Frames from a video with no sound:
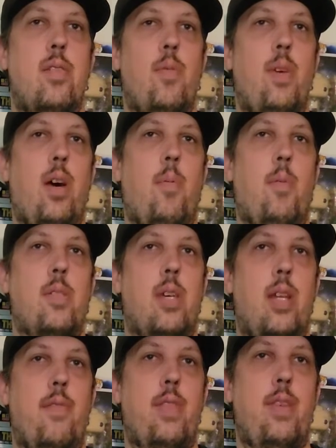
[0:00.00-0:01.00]
So you almost
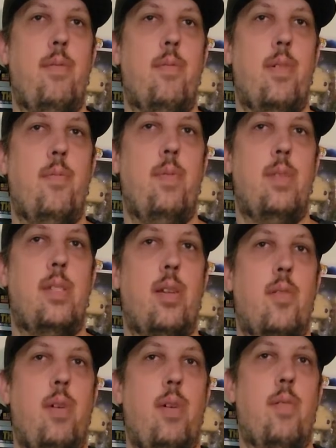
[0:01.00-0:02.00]
got everything you want. We missed
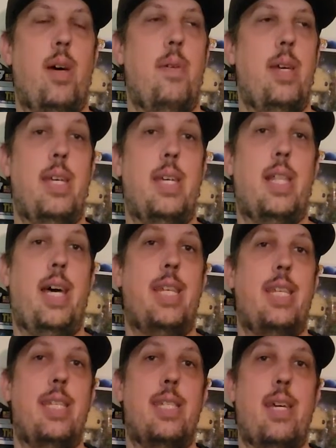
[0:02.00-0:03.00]
out on White Rabbit and
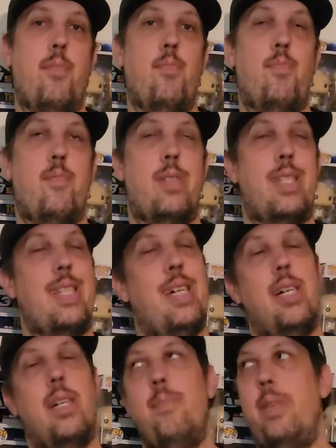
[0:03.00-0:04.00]
Galactus. I'm, oh,
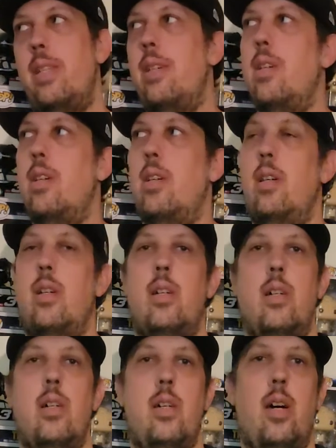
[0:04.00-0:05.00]

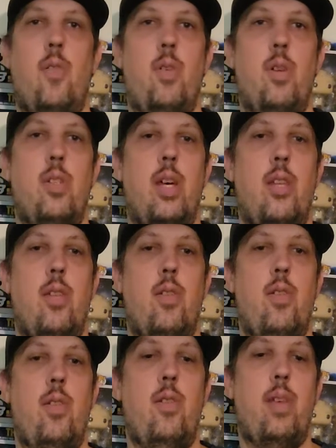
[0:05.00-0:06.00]
I wish that
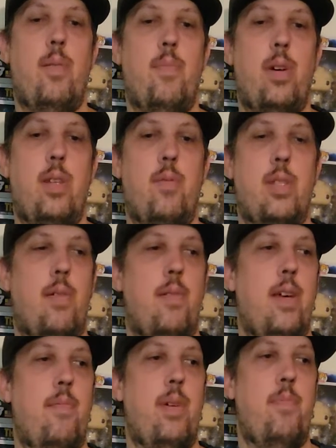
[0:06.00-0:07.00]
new dude that money was
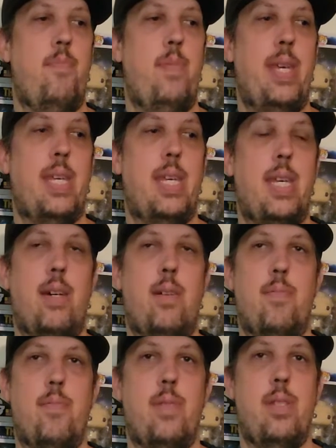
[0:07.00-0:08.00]
coming out of my bank
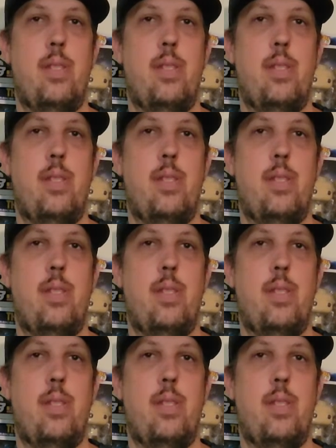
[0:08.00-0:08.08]
account.